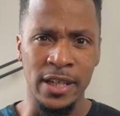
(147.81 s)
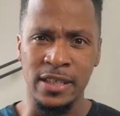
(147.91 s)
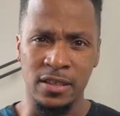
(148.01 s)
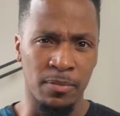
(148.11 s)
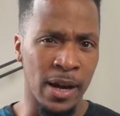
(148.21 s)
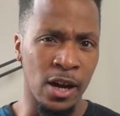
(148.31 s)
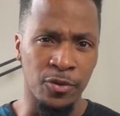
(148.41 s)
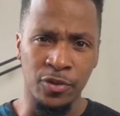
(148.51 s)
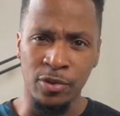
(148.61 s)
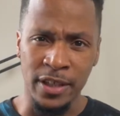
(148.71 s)
is about
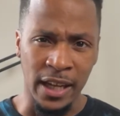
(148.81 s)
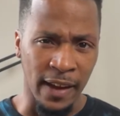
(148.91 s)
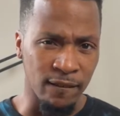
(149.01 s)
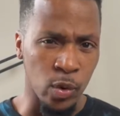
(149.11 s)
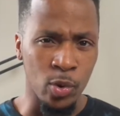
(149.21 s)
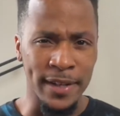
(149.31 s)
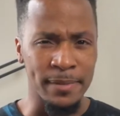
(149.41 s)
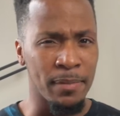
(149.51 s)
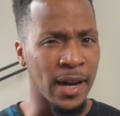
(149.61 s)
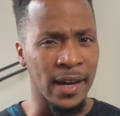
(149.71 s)
3840
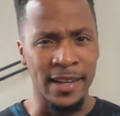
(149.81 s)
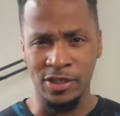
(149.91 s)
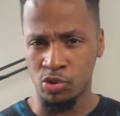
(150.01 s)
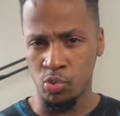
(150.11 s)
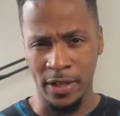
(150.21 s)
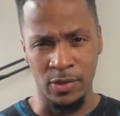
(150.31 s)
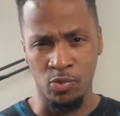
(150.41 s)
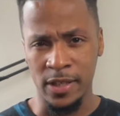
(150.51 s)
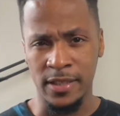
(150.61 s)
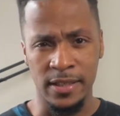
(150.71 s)
by
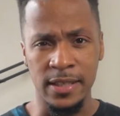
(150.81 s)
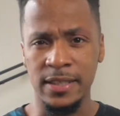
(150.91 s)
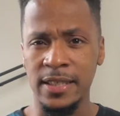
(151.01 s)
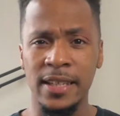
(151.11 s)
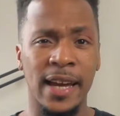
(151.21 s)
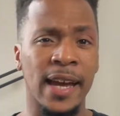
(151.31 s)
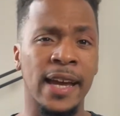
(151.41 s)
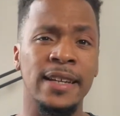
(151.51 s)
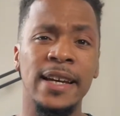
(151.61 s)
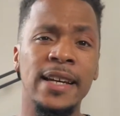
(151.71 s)
2160 at
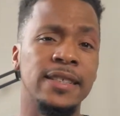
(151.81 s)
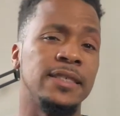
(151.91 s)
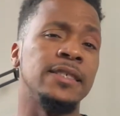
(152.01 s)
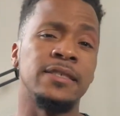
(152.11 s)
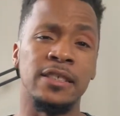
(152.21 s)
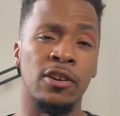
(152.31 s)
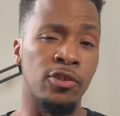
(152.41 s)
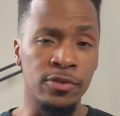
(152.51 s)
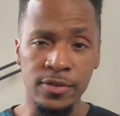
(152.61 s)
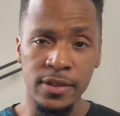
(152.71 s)
60
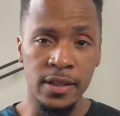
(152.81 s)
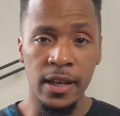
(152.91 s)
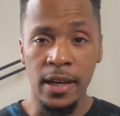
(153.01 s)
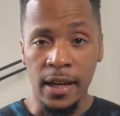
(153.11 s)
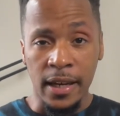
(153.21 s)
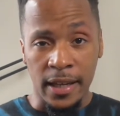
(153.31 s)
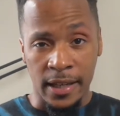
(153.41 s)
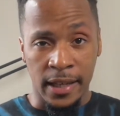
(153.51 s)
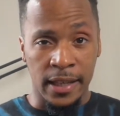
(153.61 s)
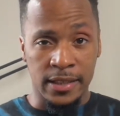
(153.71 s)
hertz.
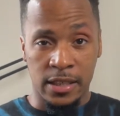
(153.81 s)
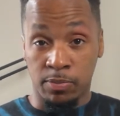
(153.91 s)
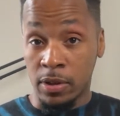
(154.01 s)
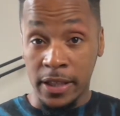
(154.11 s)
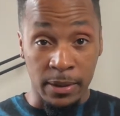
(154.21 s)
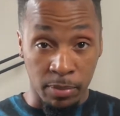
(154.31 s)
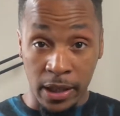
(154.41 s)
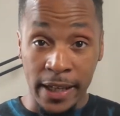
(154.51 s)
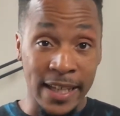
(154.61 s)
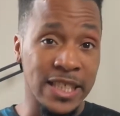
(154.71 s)
It's plug and
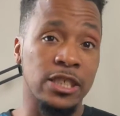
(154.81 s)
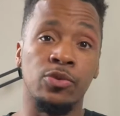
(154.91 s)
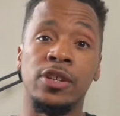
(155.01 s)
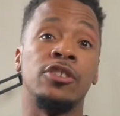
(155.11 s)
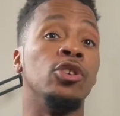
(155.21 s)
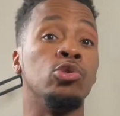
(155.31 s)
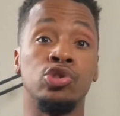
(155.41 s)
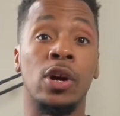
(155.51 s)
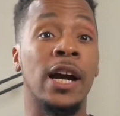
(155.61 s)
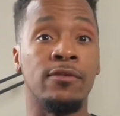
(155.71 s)
play, so there are no
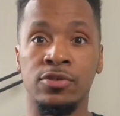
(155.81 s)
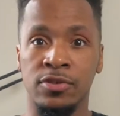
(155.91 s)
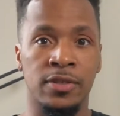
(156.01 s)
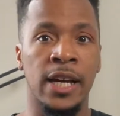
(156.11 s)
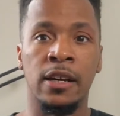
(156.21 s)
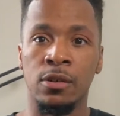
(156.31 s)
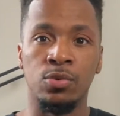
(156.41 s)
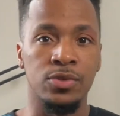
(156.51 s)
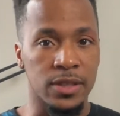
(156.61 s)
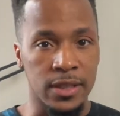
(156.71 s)
drivers or
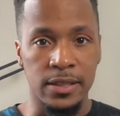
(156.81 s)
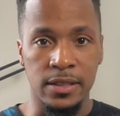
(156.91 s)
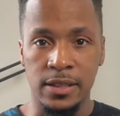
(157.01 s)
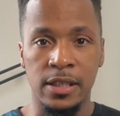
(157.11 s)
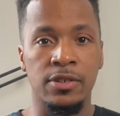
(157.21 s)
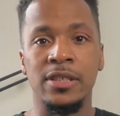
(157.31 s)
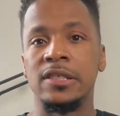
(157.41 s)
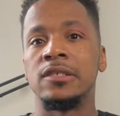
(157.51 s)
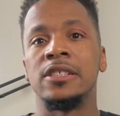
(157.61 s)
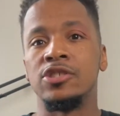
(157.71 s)
downloads necessary
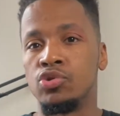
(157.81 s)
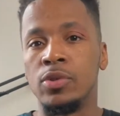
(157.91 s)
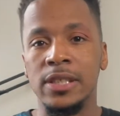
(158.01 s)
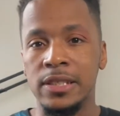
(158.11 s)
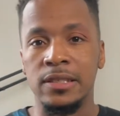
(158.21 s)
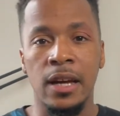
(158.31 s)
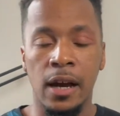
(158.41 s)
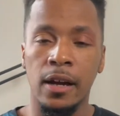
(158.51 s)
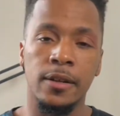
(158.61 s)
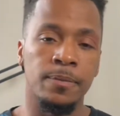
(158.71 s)
to enjoy this dock.